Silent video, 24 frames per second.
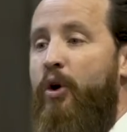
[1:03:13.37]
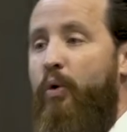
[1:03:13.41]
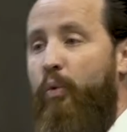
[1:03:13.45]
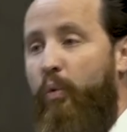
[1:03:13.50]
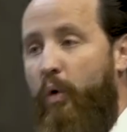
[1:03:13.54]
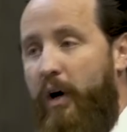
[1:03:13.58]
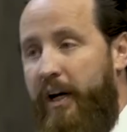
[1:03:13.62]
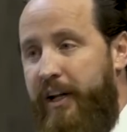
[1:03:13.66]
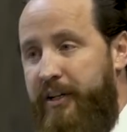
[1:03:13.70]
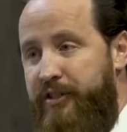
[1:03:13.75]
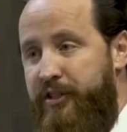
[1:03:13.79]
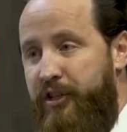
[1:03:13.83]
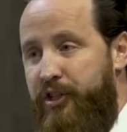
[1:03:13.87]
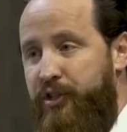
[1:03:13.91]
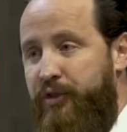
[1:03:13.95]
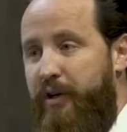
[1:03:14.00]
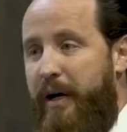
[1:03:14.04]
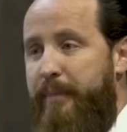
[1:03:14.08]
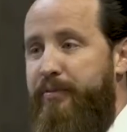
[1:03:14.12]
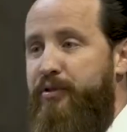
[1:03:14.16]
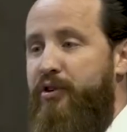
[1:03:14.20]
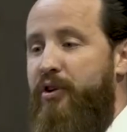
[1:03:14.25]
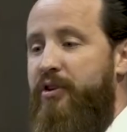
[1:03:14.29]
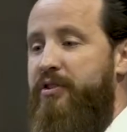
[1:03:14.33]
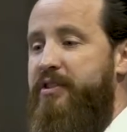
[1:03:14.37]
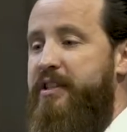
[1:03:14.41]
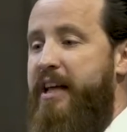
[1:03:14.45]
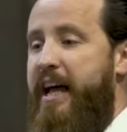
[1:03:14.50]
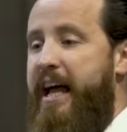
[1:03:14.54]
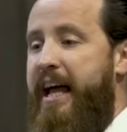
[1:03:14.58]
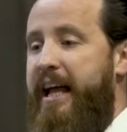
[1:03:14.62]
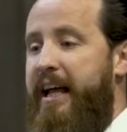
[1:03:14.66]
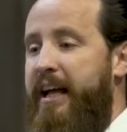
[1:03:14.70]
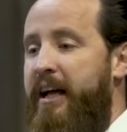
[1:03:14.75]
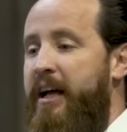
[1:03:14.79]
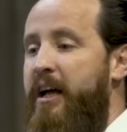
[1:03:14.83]
What does the Scripture
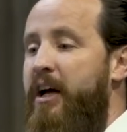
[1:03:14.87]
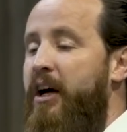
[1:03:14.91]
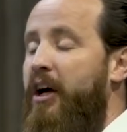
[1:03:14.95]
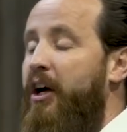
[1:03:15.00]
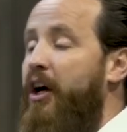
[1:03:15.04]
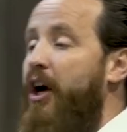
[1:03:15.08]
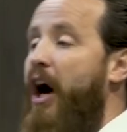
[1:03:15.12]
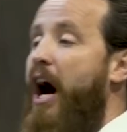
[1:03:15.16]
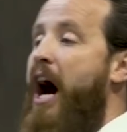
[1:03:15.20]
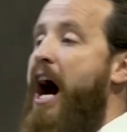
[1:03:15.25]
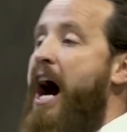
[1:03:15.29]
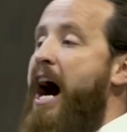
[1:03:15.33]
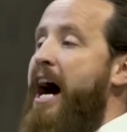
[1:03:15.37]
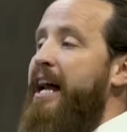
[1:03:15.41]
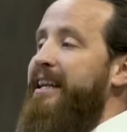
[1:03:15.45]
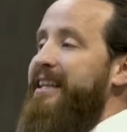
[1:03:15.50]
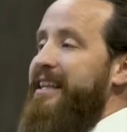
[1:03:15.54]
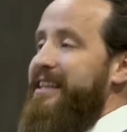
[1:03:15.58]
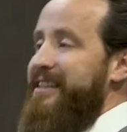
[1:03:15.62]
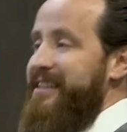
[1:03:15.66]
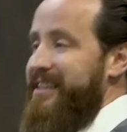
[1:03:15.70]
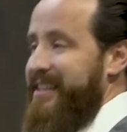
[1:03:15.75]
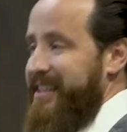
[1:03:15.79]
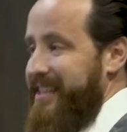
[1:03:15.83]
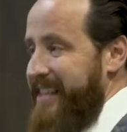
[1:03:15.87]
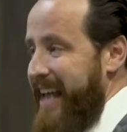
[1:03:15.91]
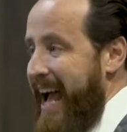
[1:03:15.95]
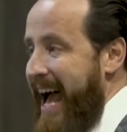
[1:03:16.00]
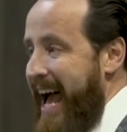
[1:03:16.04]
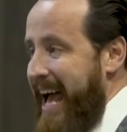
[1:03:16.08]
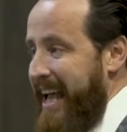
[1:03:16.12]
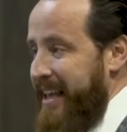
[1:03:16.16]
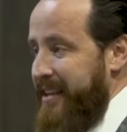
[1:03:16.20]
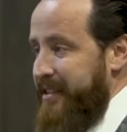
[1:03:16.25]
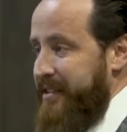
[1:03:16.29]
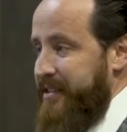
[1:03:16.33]
say? God
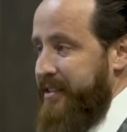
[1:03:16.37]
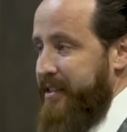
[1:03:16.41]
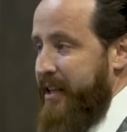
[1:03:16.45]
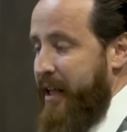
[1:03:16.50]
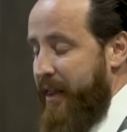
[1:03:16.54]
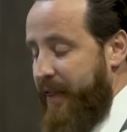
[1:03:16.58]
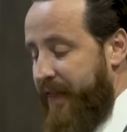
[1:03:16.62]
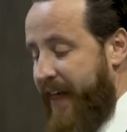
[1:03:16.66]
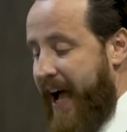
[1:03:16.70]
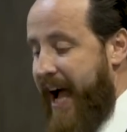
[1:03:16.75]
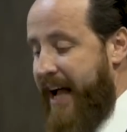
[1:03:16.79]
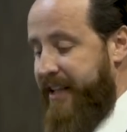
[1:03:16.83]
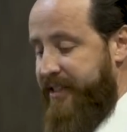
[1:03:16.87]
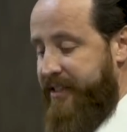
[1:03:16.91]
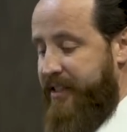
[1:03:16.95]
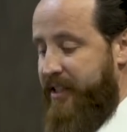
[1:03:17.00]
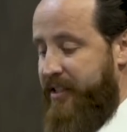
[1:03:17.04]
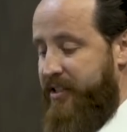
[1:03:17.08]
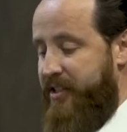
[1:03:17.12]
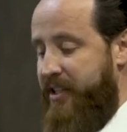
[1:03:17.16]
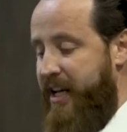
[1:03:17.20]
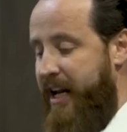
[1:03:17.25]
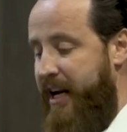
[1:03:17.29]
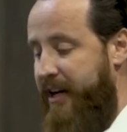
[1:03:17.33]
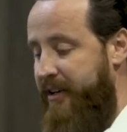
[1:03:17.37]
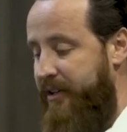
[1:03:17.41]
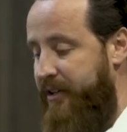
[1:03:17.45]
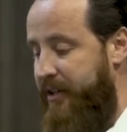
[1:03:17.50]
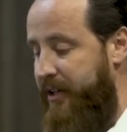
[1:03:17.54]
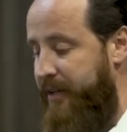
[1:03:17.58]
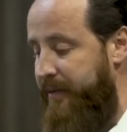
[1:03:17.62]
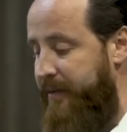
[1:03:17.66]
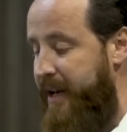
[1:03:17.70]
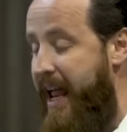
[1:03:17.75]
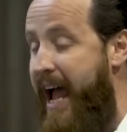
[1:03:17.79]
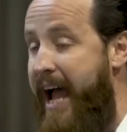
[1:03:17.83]
says. That's the
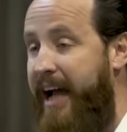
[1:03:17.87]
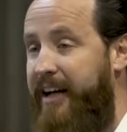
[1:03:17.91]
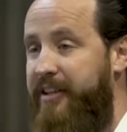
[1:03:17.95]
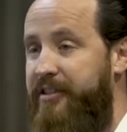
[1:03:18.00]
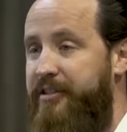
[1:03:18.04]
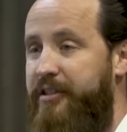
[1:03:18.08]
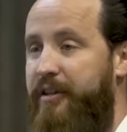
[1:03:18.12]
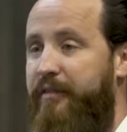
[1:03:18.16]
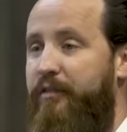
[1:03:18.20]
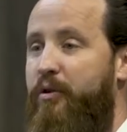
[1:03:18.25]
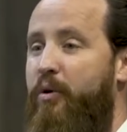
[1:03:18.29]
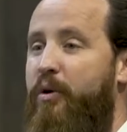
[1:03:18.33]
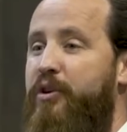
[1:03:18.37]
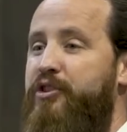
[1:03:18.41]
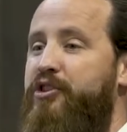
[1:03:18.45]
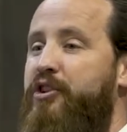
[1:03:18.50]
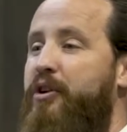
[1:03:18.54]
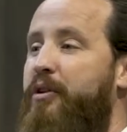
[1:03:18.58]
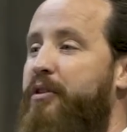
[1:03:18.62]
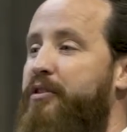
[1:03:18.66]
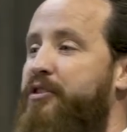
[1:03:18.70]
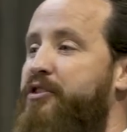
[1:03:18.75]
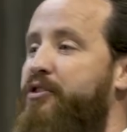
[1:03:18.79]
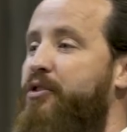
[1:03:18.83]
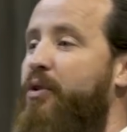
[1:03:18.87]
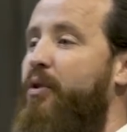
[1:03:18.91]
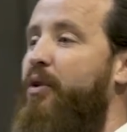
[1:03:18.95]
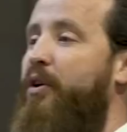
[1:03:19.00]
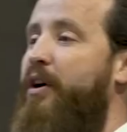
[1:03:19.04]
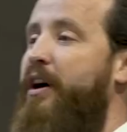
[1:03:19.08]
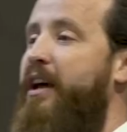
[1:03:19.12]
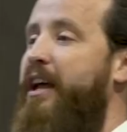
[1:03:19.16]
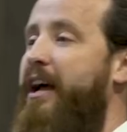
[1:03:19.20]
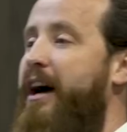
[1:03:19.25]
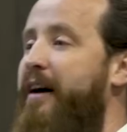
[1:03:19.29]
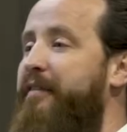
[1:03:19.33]
standard. Next, of course, you know the
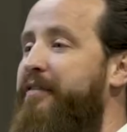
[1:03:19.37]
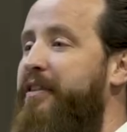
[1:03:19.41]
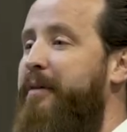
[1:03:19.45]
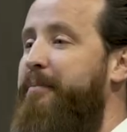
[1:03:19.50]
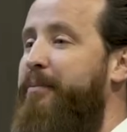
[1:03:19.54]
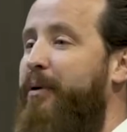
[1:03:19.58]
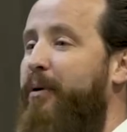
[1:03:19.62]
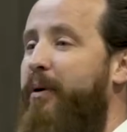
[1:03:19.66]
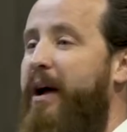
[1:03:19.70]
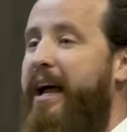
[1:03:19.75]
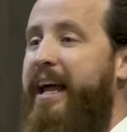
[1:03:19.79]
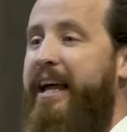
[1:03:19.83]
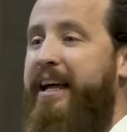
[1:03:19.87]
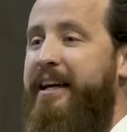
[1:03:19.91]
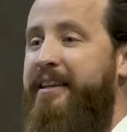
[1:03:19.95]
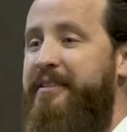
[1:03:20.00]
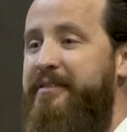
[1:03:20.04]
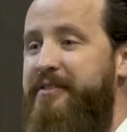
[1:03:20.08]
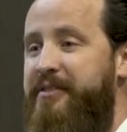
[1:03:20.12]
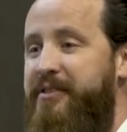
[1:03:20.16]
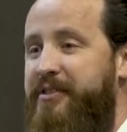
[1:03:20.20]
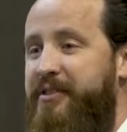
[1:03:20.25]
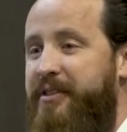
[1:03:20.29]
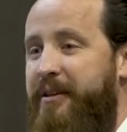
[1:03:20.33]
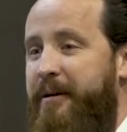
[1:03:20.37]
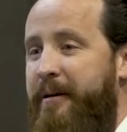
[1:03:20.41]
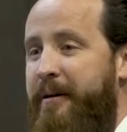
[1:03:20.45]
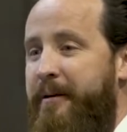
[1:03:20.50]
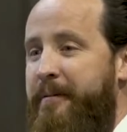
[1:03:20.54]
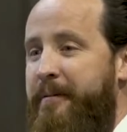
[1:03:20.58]
story of the Bereans.